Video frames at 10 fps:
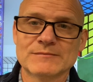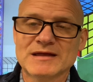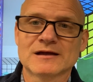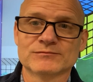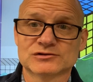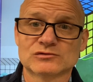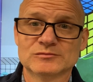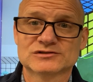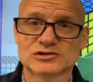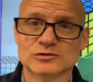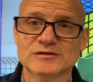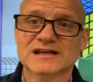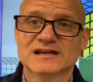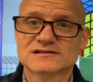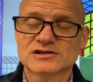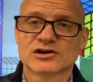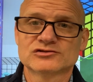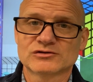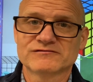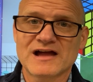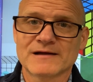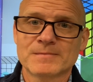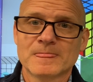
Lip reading: make up this Rubik's Cube is 125.